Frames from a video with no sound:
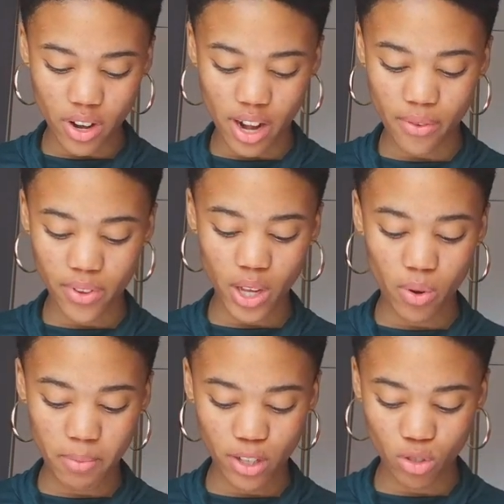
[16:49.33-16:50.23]
And I feel like
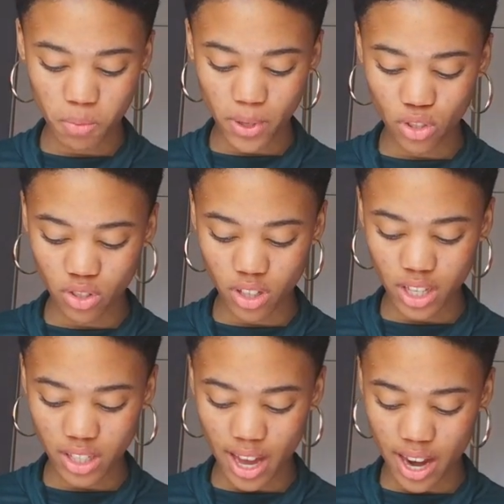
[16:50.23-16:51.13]
what makes you special
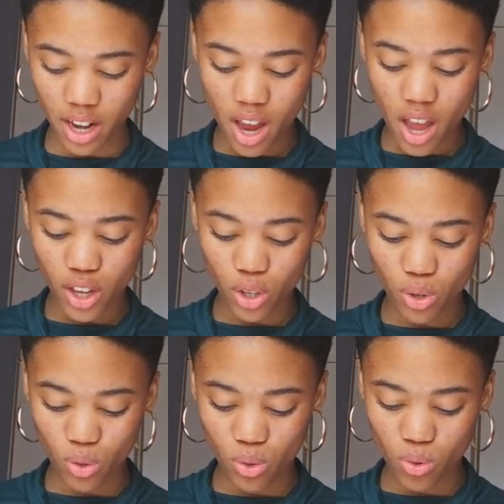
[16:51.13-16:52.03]
is that
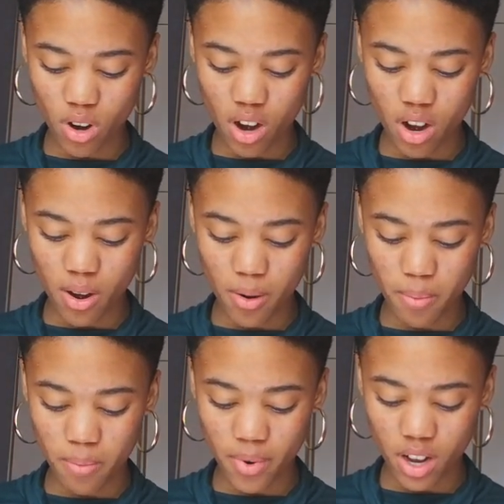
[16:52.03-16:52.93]
you
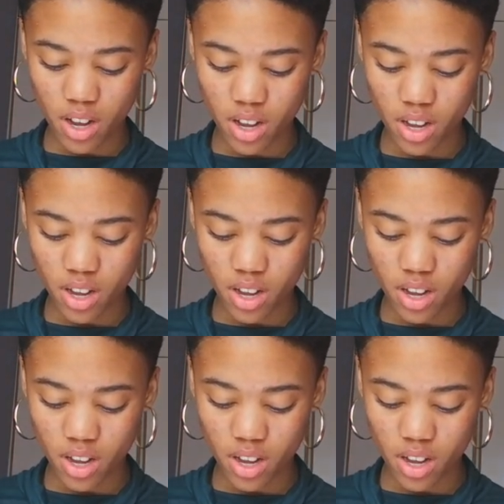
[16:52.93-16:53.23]
um